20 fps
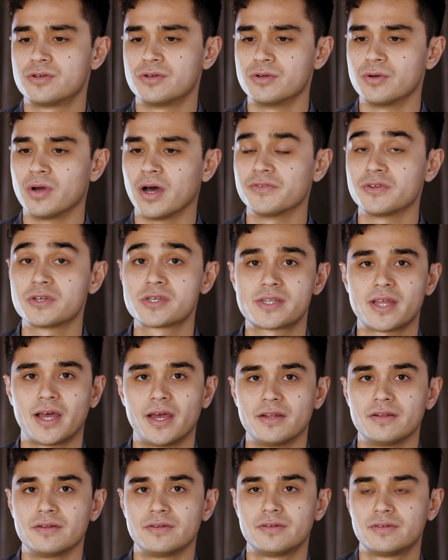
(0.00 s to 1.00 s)
to
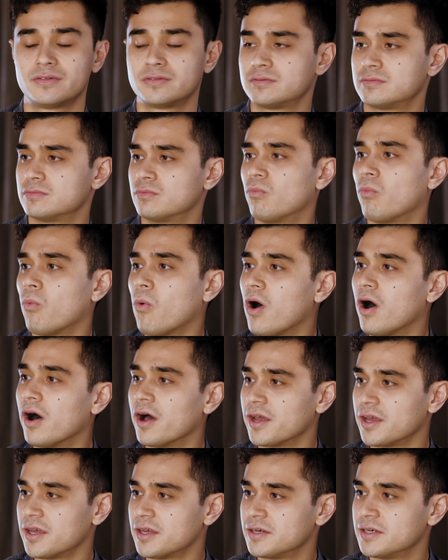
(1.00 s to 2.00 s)
understand
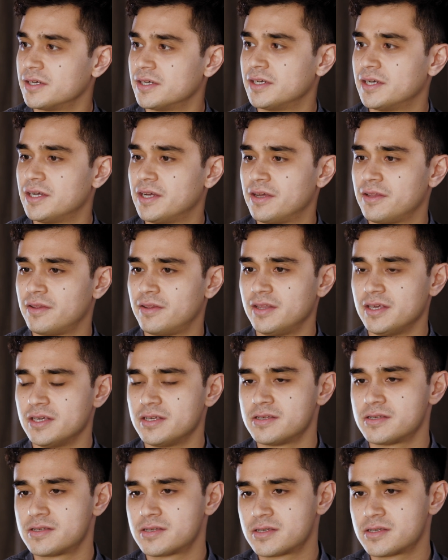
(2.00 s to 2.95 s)
why the